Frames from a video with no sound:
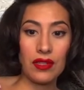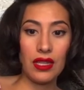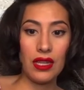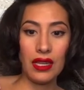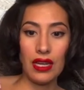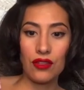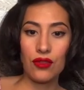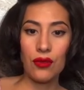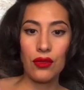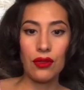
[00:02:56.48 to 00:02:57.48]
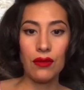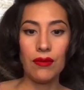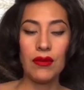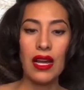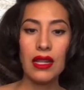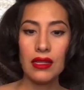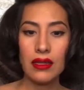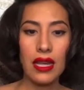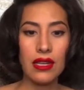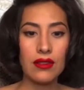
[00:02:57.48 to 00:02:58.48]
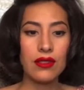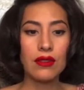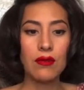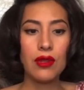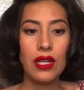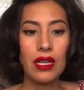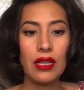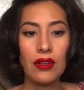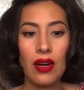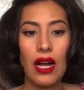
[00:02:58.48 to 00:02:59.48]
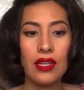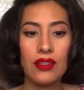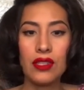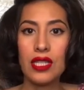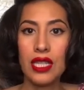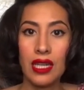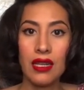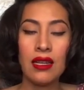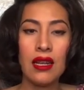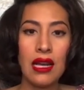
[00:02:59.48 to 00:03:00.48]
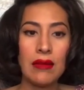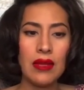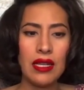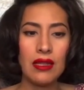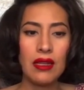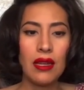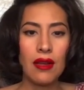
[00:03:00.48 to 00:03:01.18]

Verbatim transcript: like actual, not like putting glitter on your skin. I mean,